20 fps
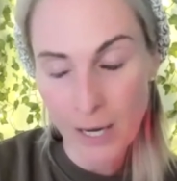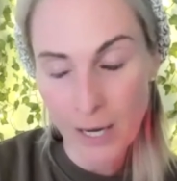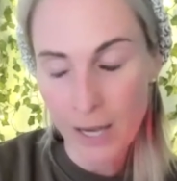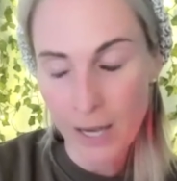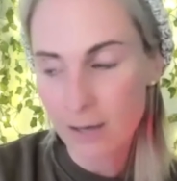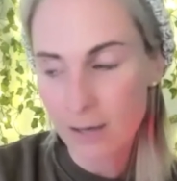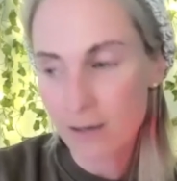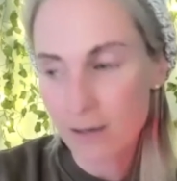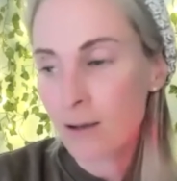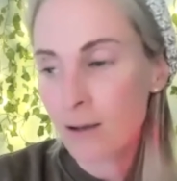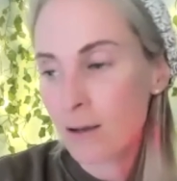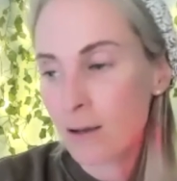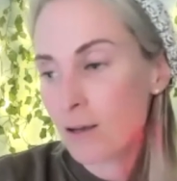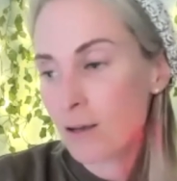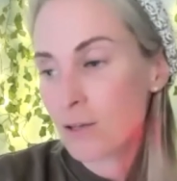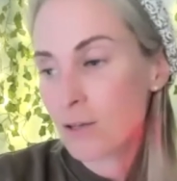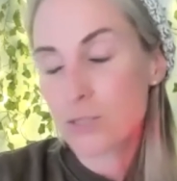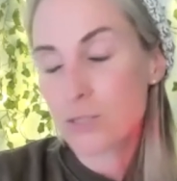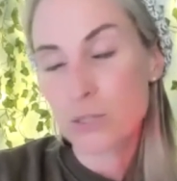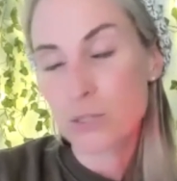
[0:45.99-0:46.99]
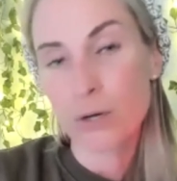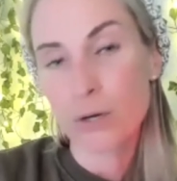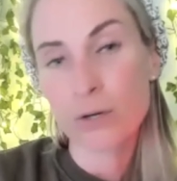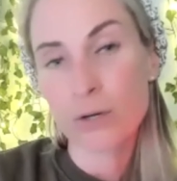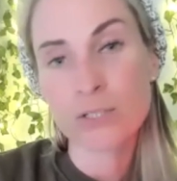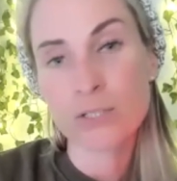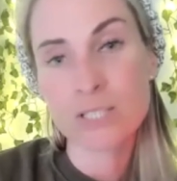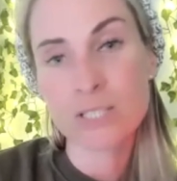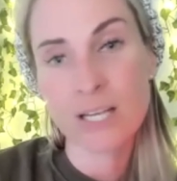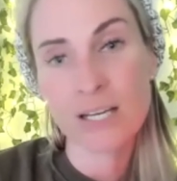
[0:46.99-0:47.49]
And so
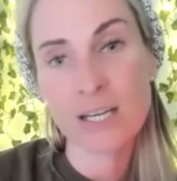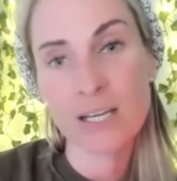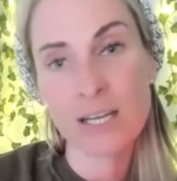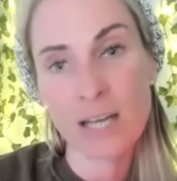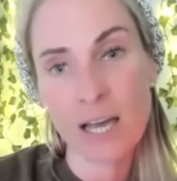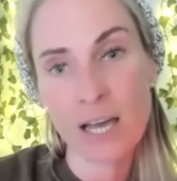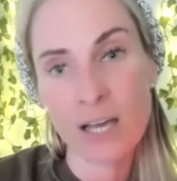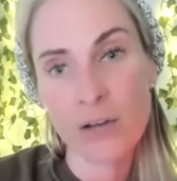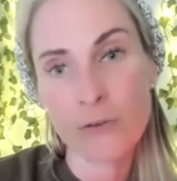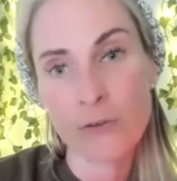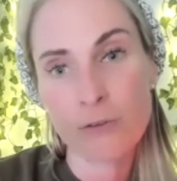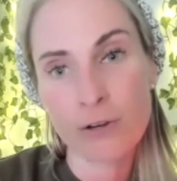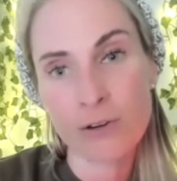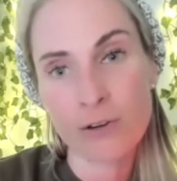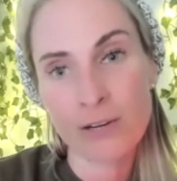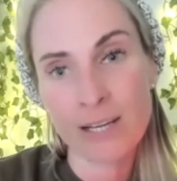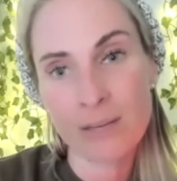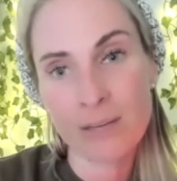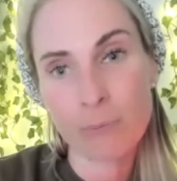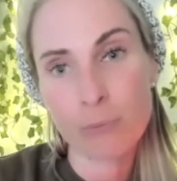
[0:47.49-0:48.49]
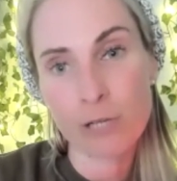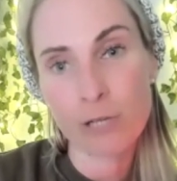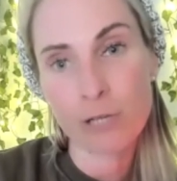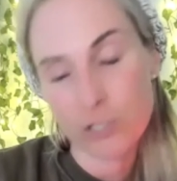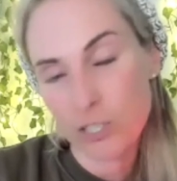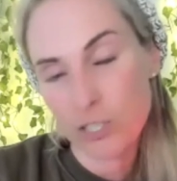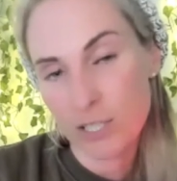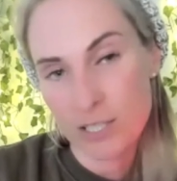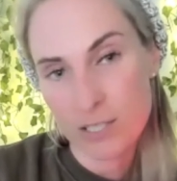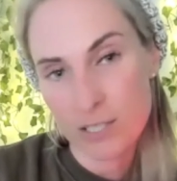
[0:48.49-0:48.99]
Tanya and I are very
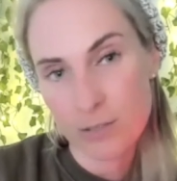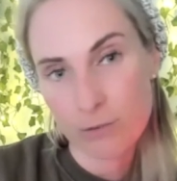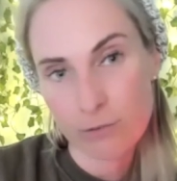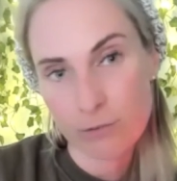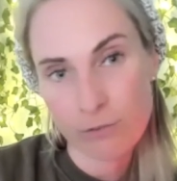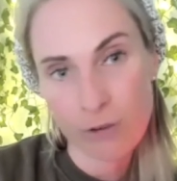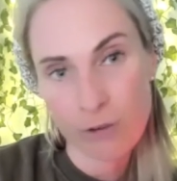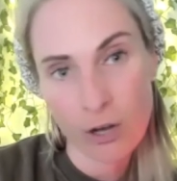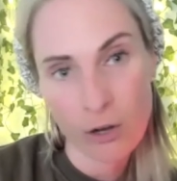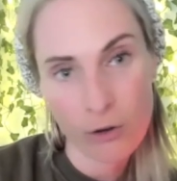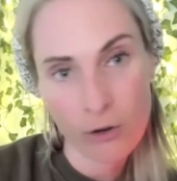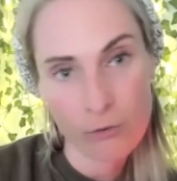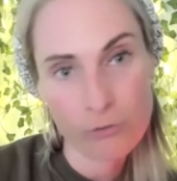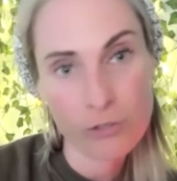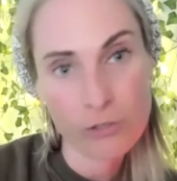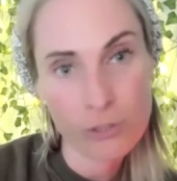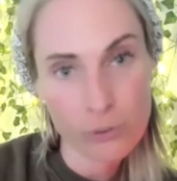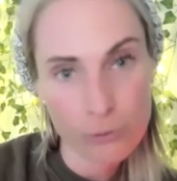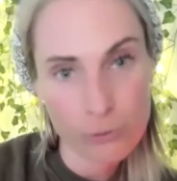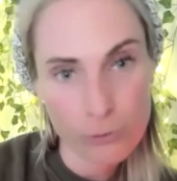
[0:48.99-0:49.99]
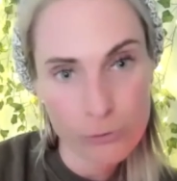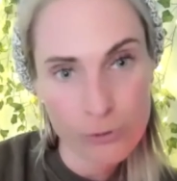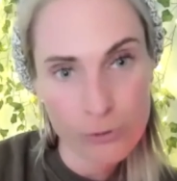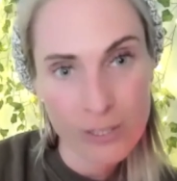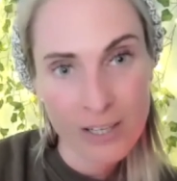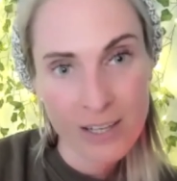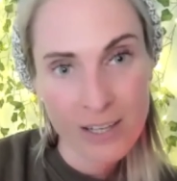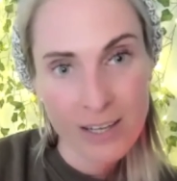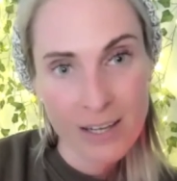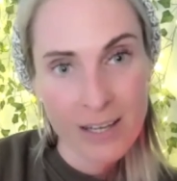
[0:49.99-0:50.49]
appreciative of you
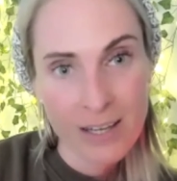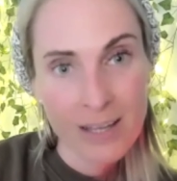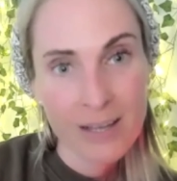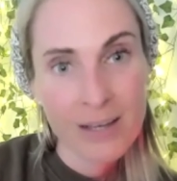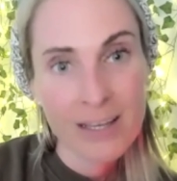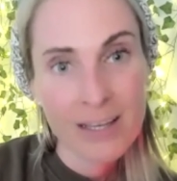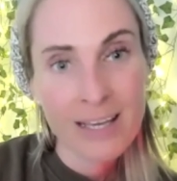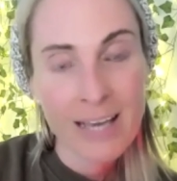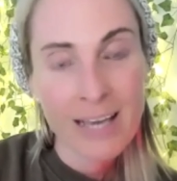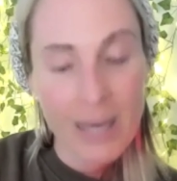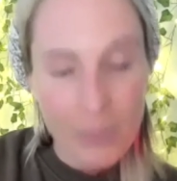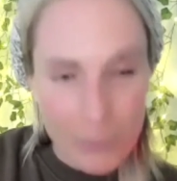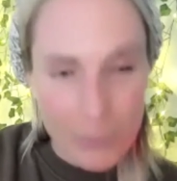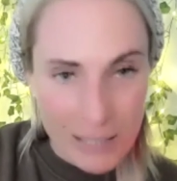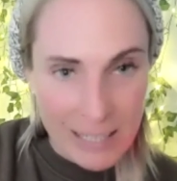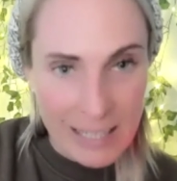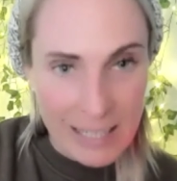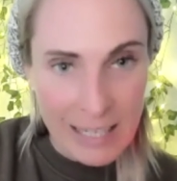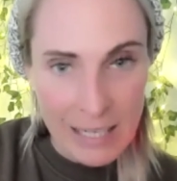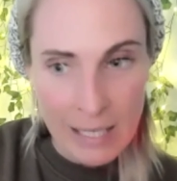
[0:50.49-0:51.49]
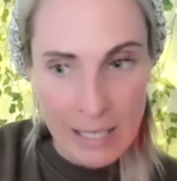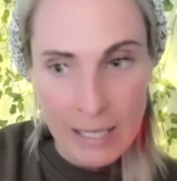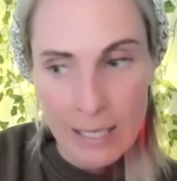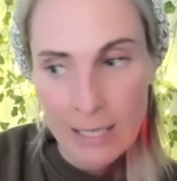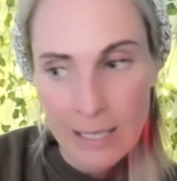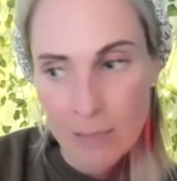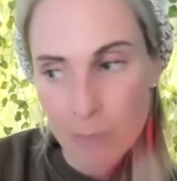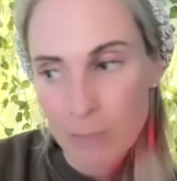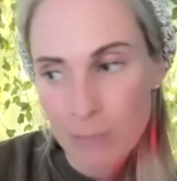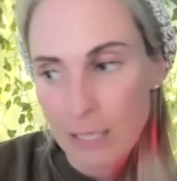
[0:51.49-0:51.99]
coming here
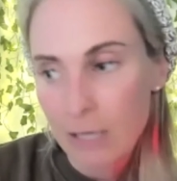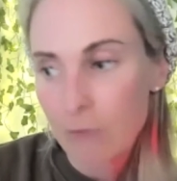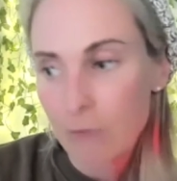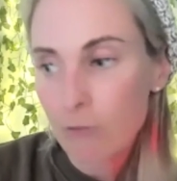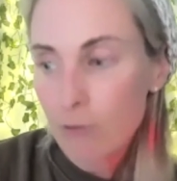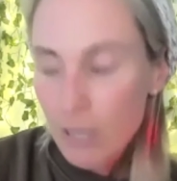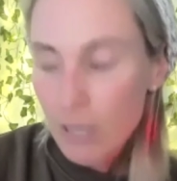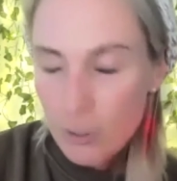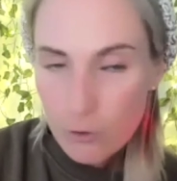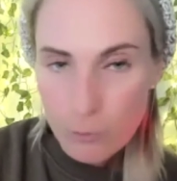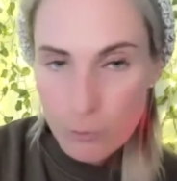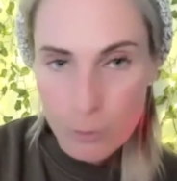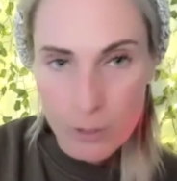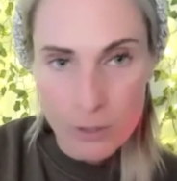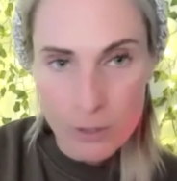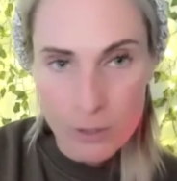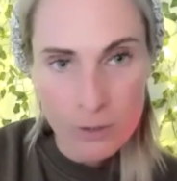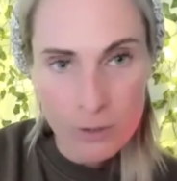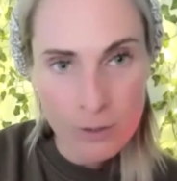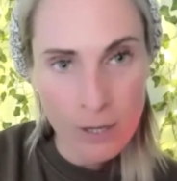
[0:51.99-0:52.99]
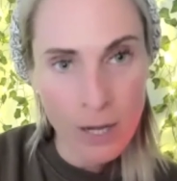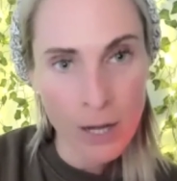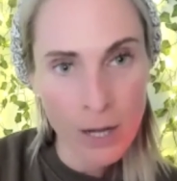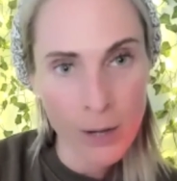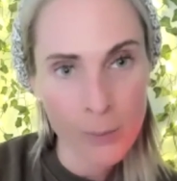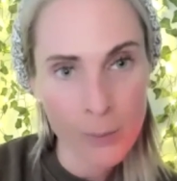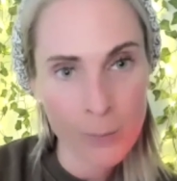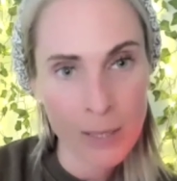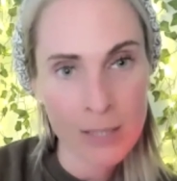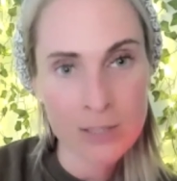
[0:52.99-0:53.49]
and being vulnerable
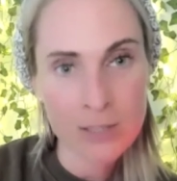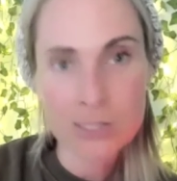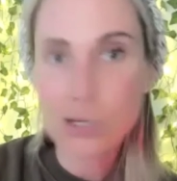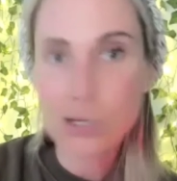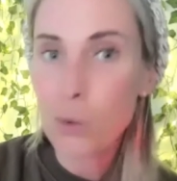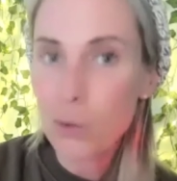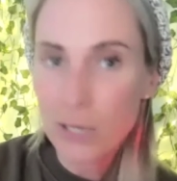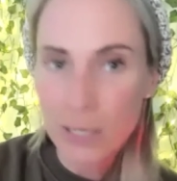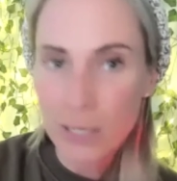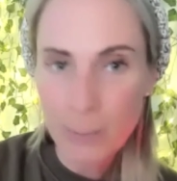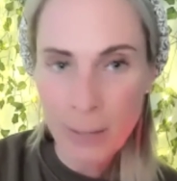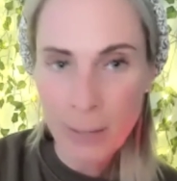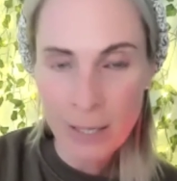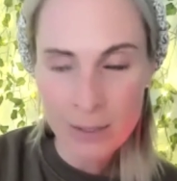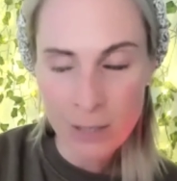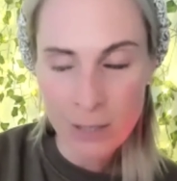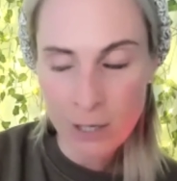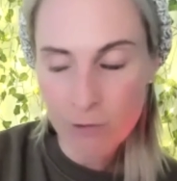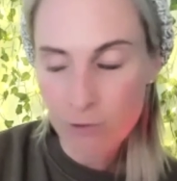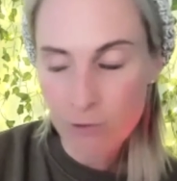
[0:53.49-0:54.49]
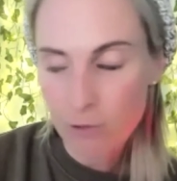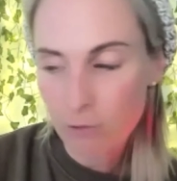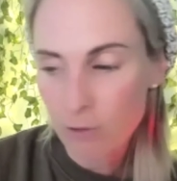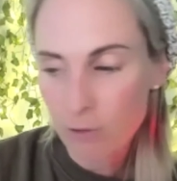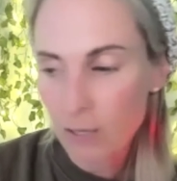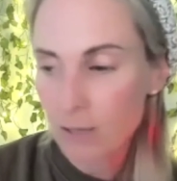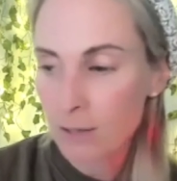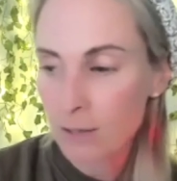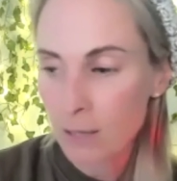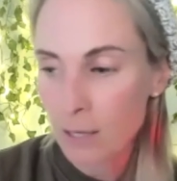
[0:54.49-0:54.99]
and talking about Coffee
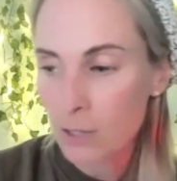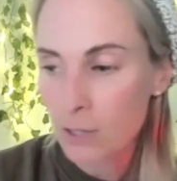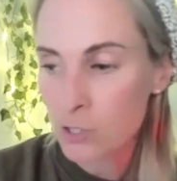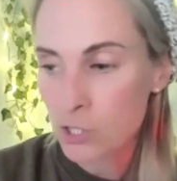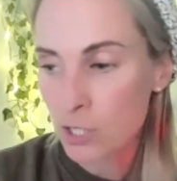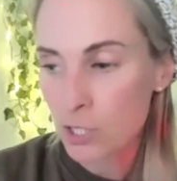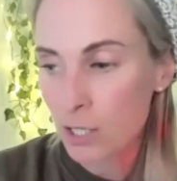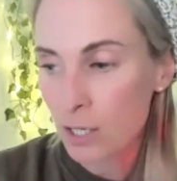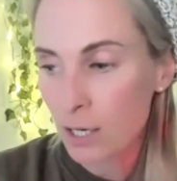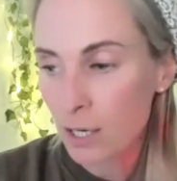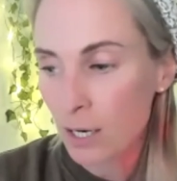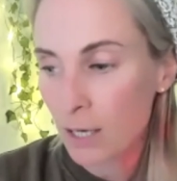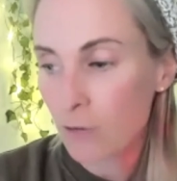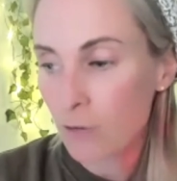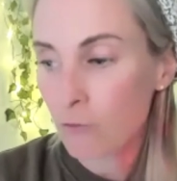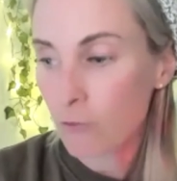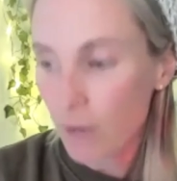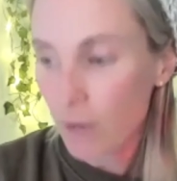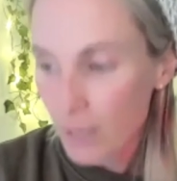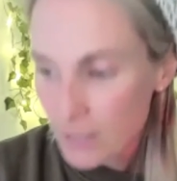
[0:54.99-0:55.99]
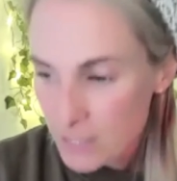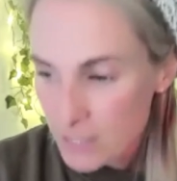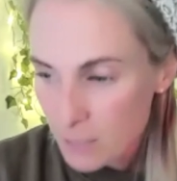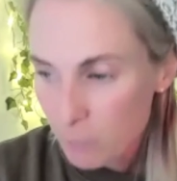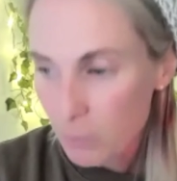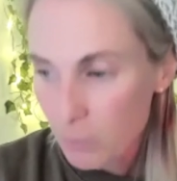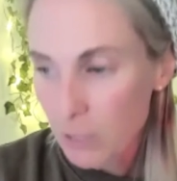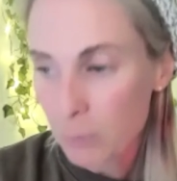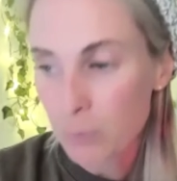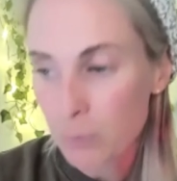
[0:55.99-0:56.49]
Foundation and
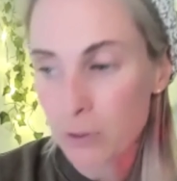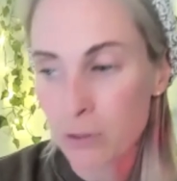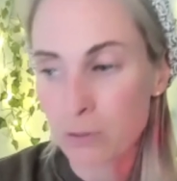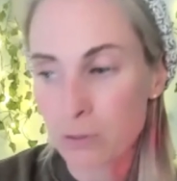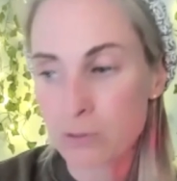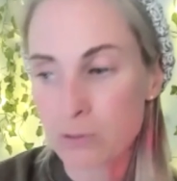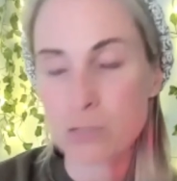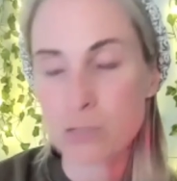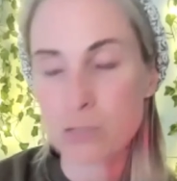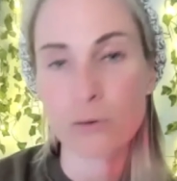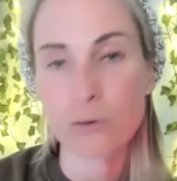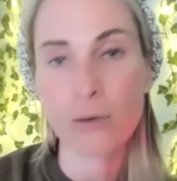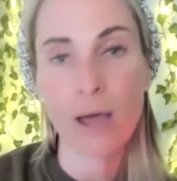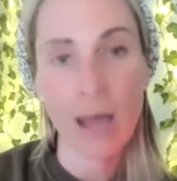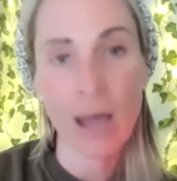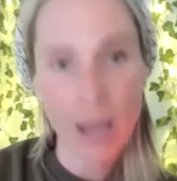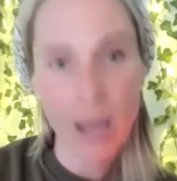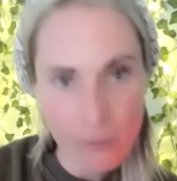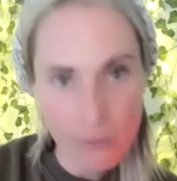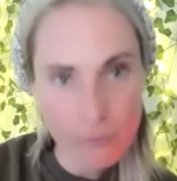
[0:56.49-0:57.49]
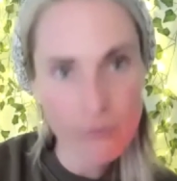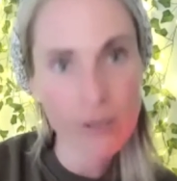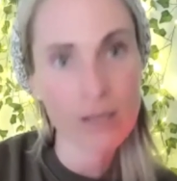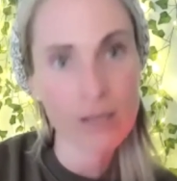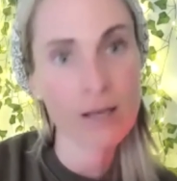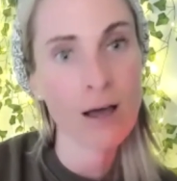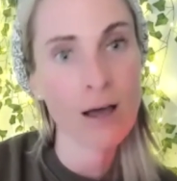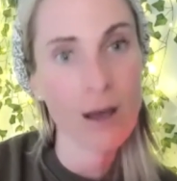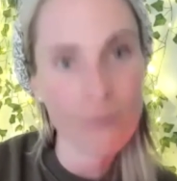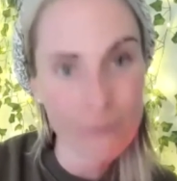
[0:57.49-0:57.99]
inviting people to have a
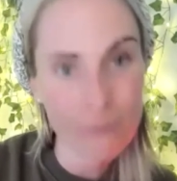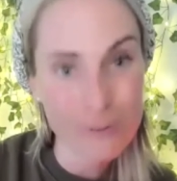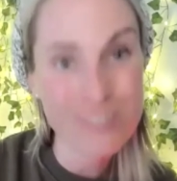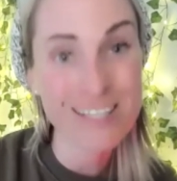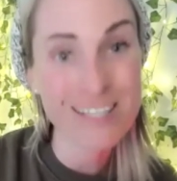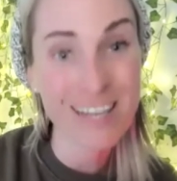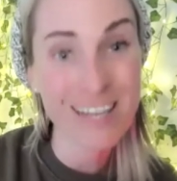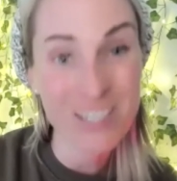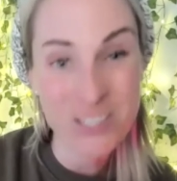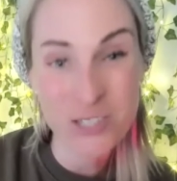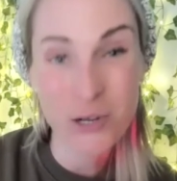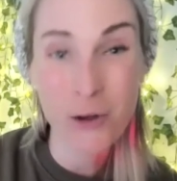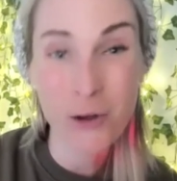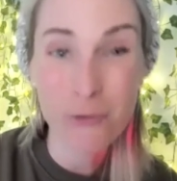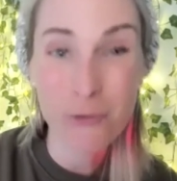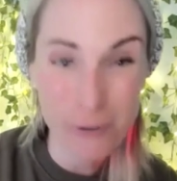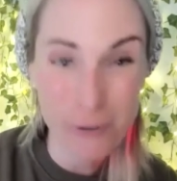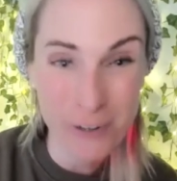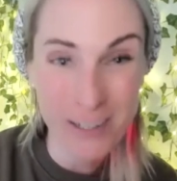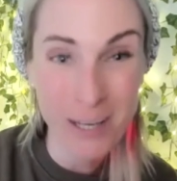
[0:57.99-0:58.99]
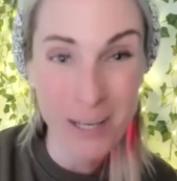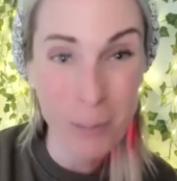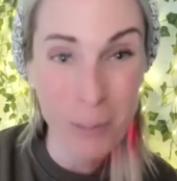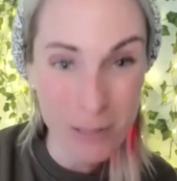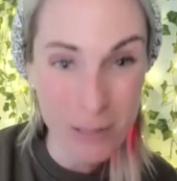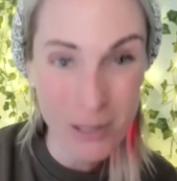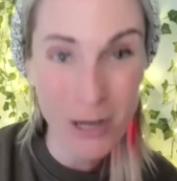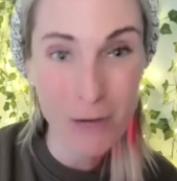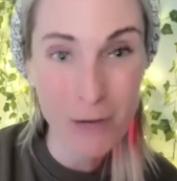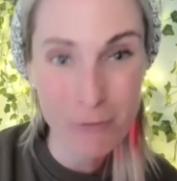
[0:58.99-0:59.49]
conversation over a cup
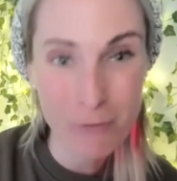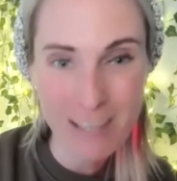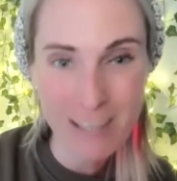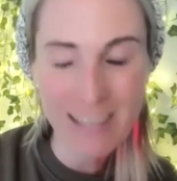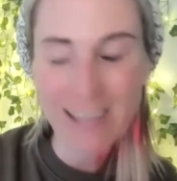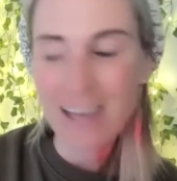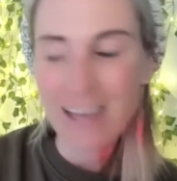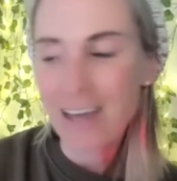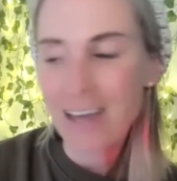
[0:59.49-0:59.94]
of coffee